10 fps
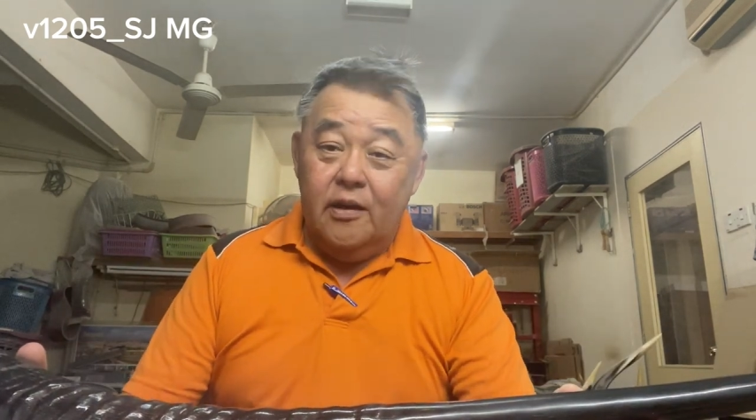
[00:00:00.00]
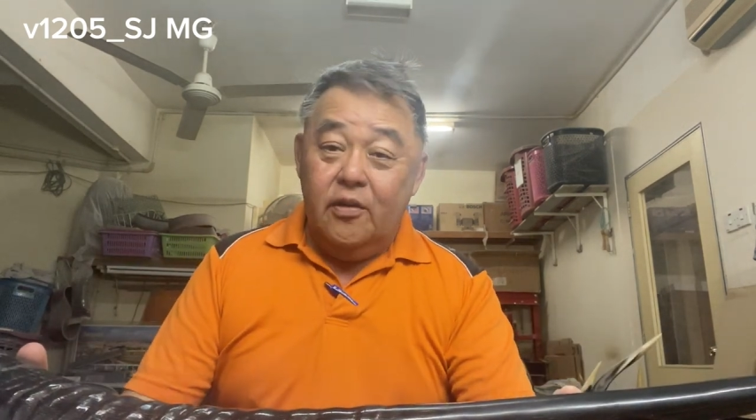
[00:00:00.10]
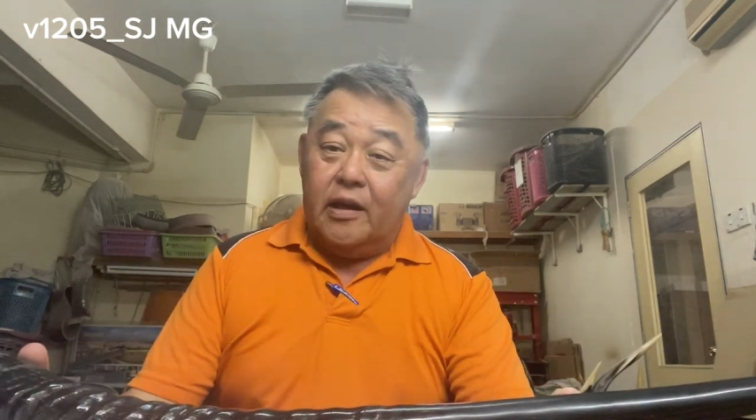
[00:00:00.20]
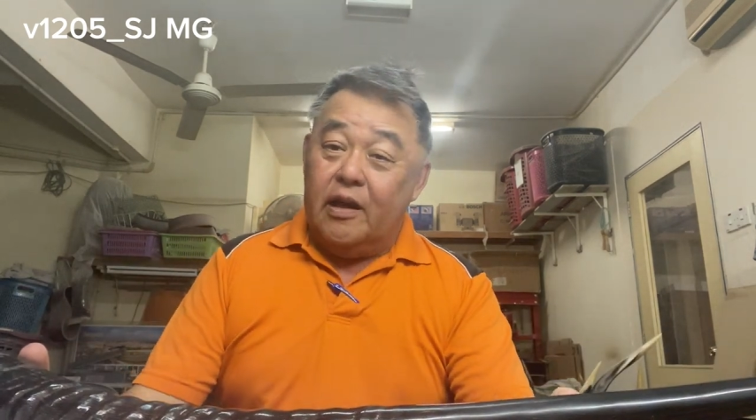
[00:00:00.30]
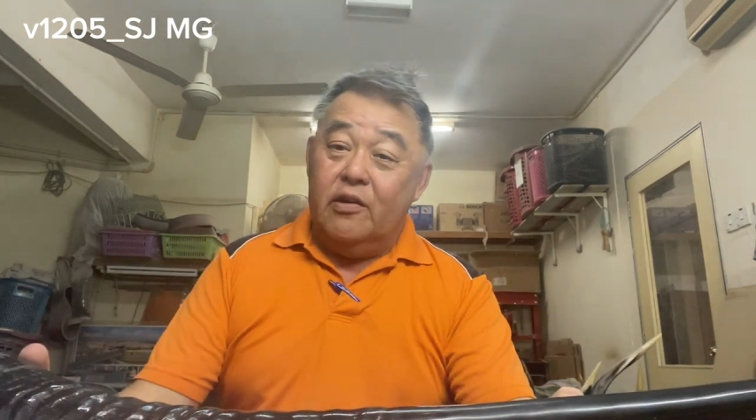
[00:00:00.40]
you
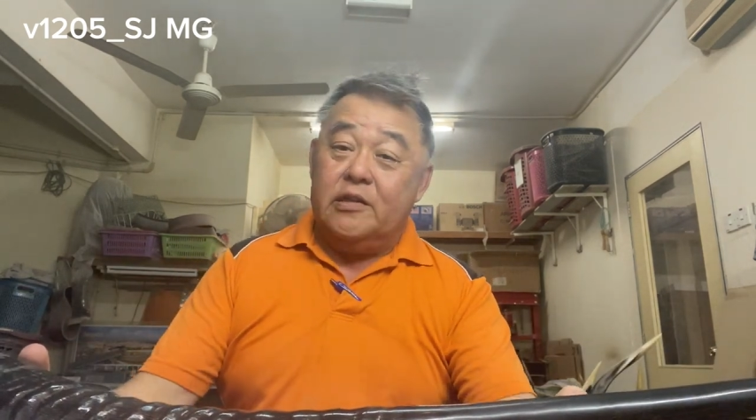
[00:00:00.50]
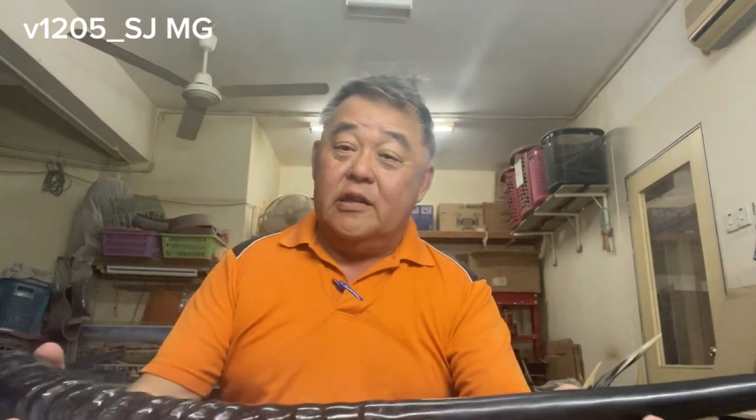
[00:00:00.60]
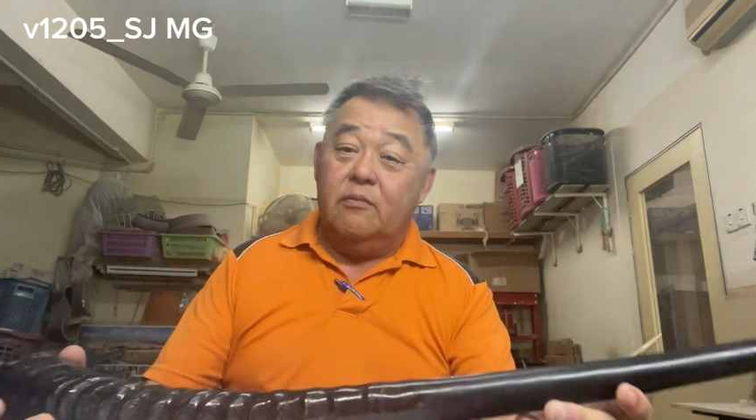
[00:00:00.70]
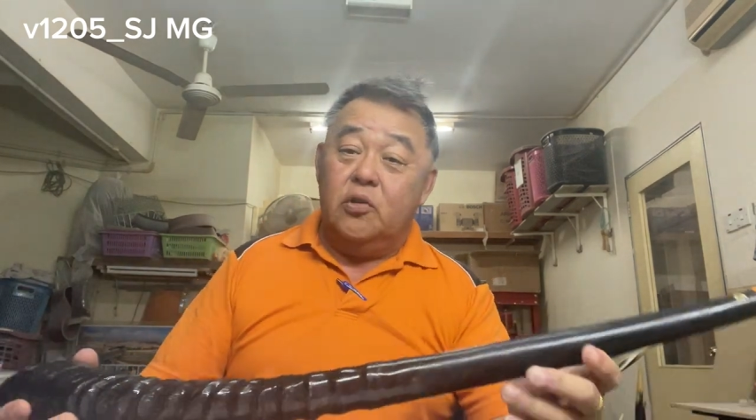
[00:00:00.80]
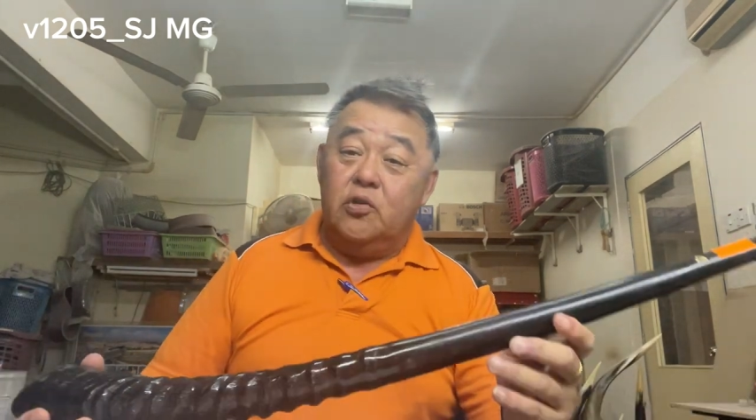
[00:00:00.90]
encourage
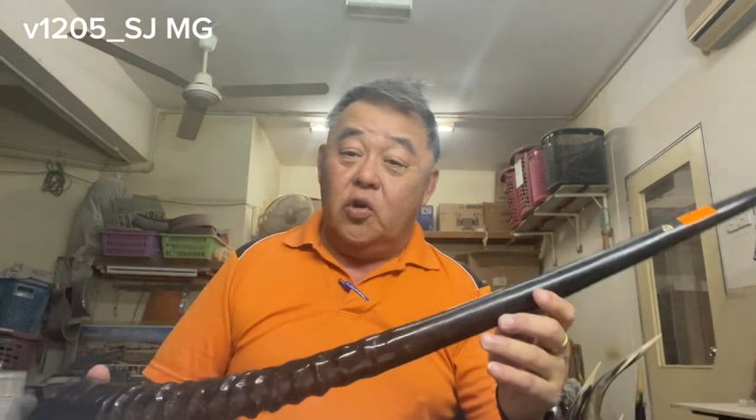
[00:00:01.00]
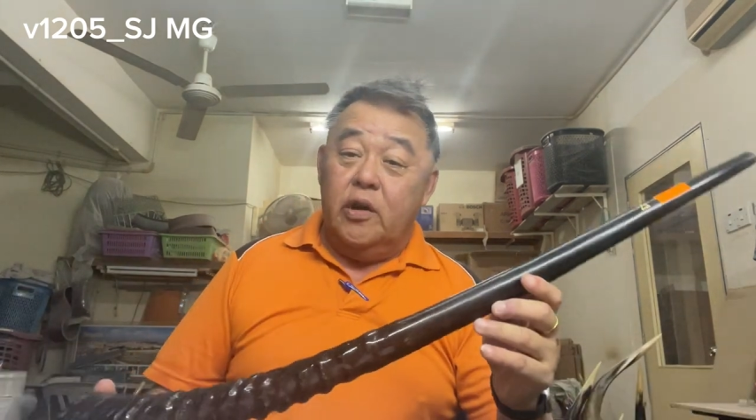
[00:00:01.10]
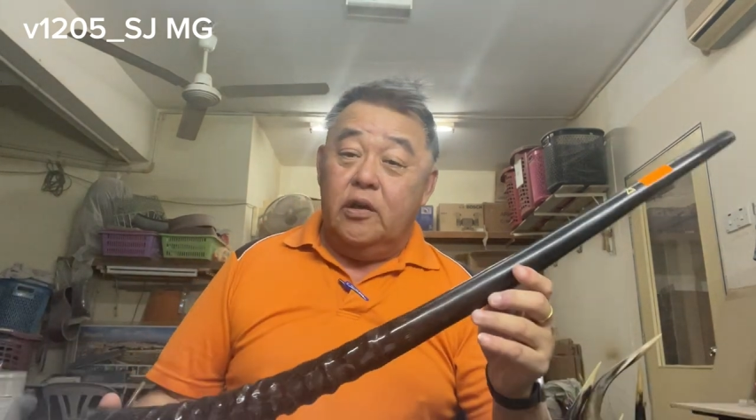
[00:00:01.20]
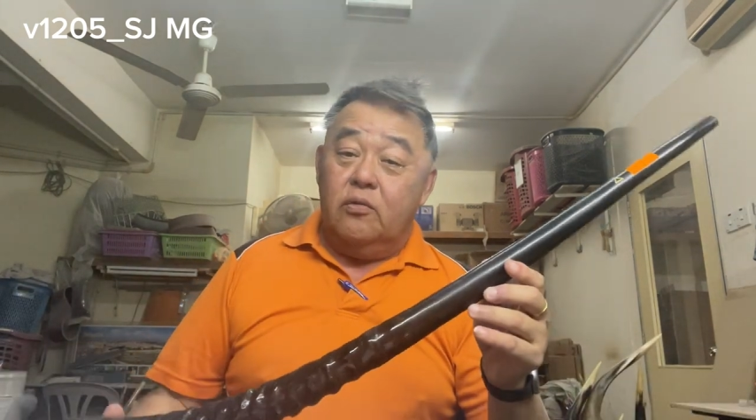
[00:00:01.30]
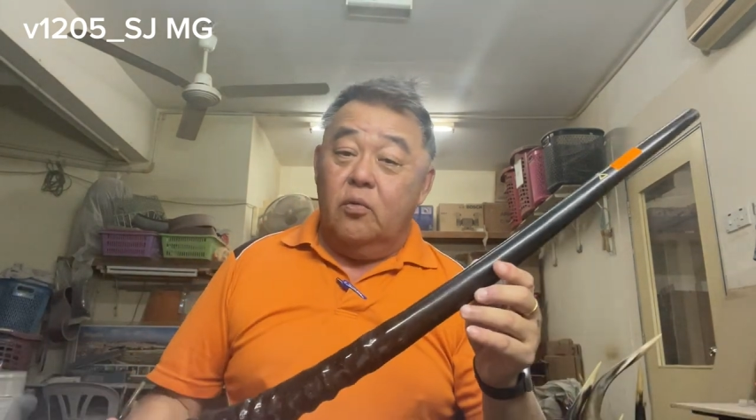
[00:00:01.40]
them to
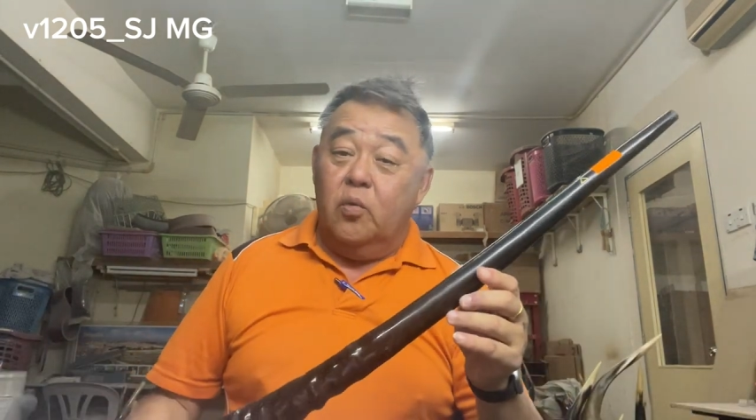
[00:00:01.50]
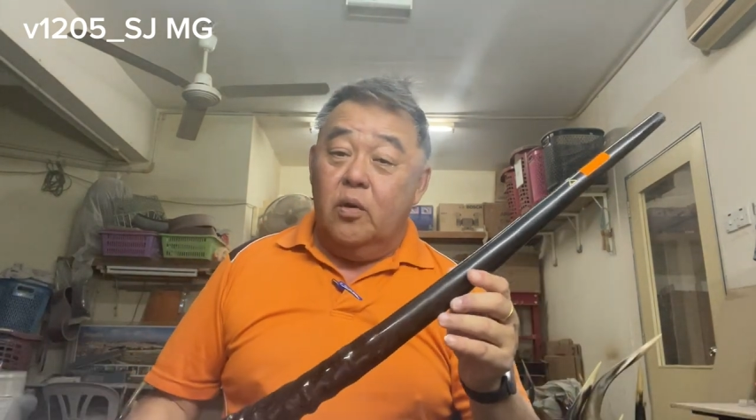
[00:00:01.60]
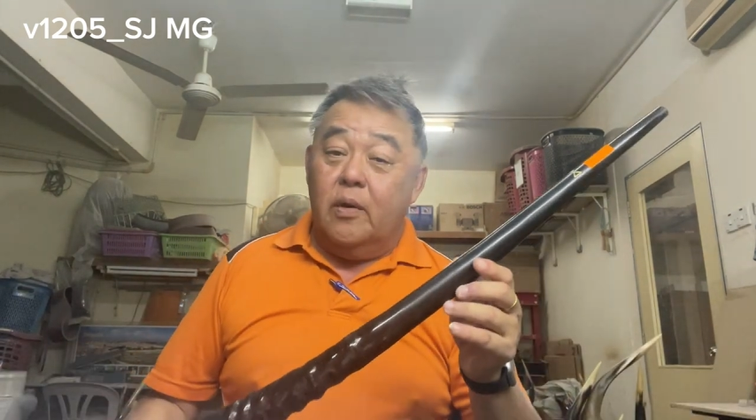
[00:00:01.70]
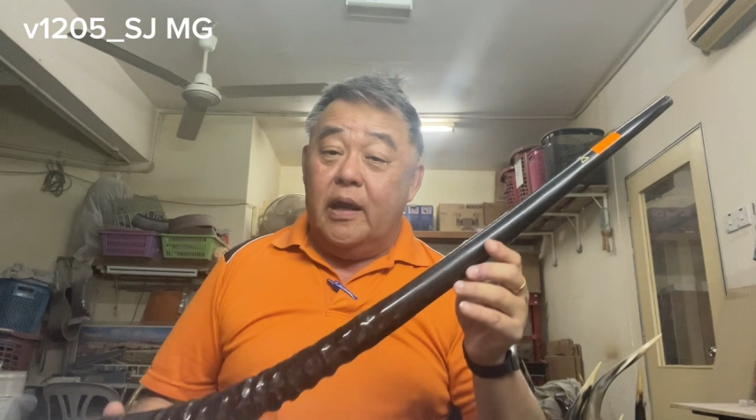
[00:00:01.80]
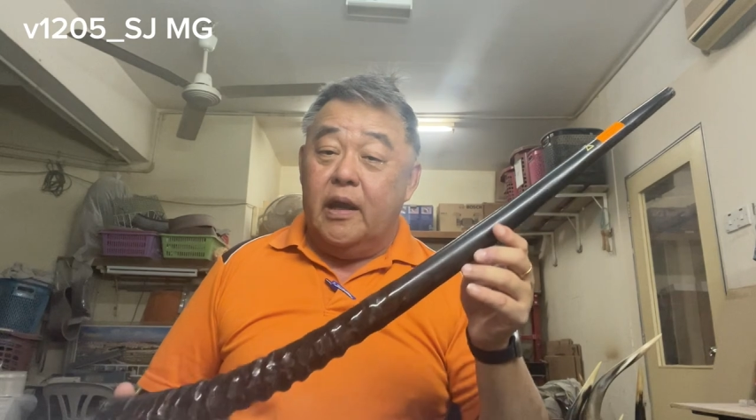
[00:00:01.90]
join the
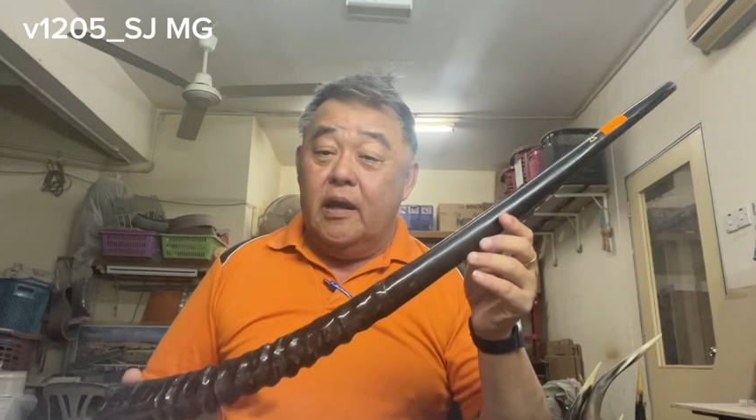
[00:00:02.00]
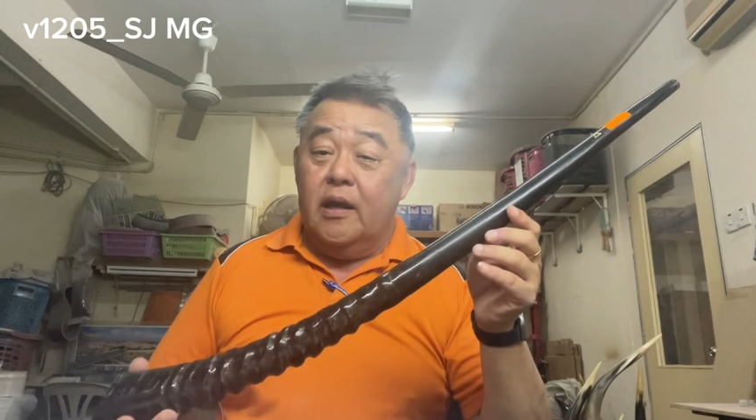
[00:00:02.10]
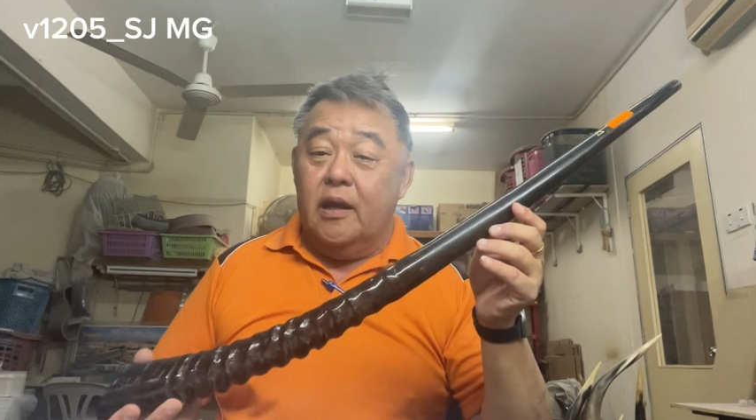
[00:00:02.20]
worldwide